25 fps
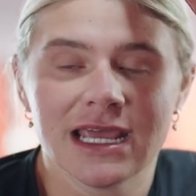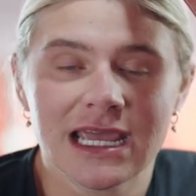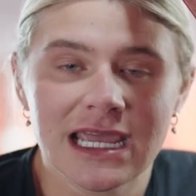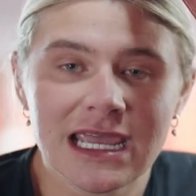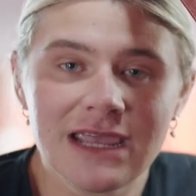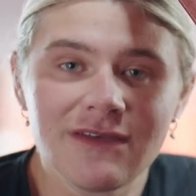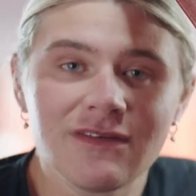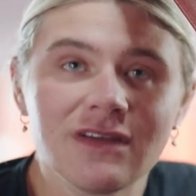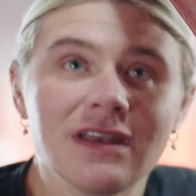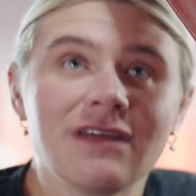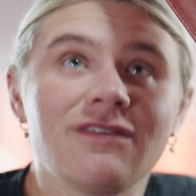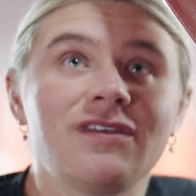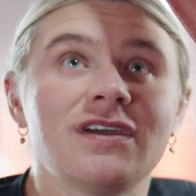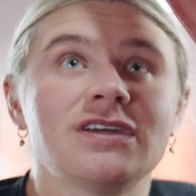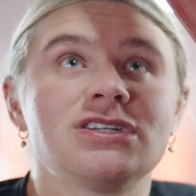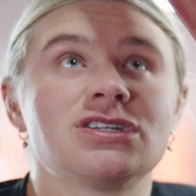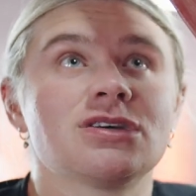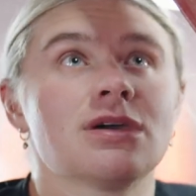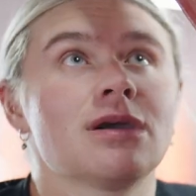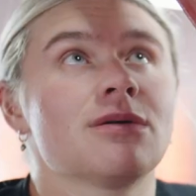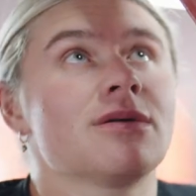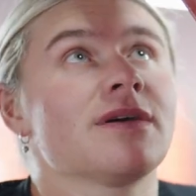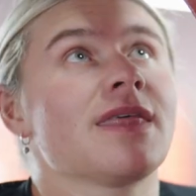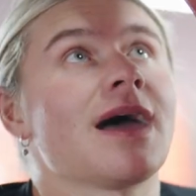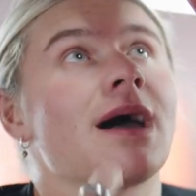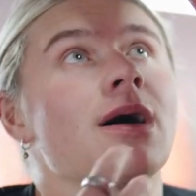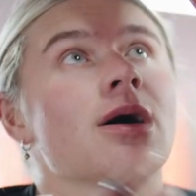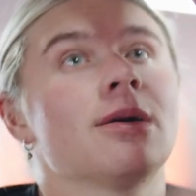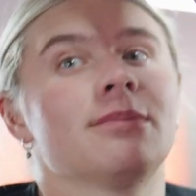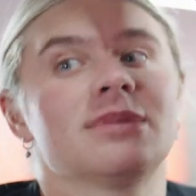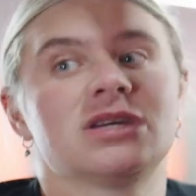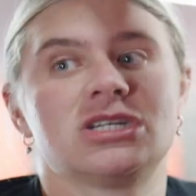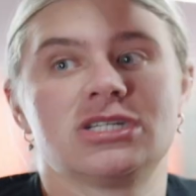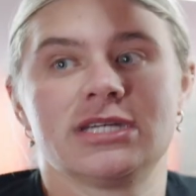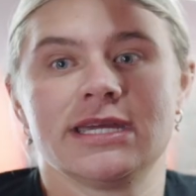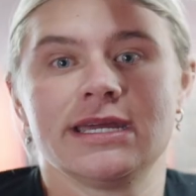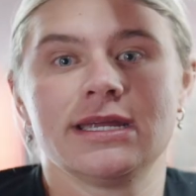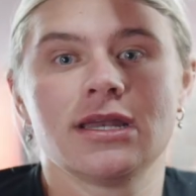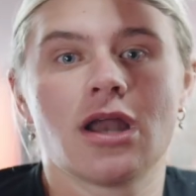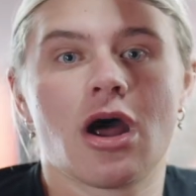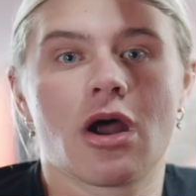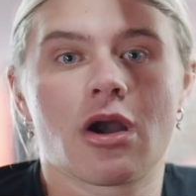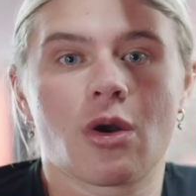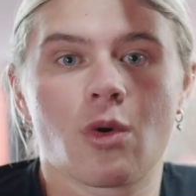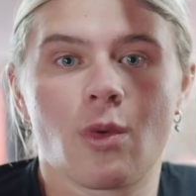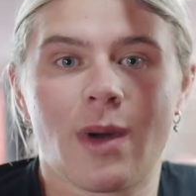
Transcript: Even if you do it without a machine or a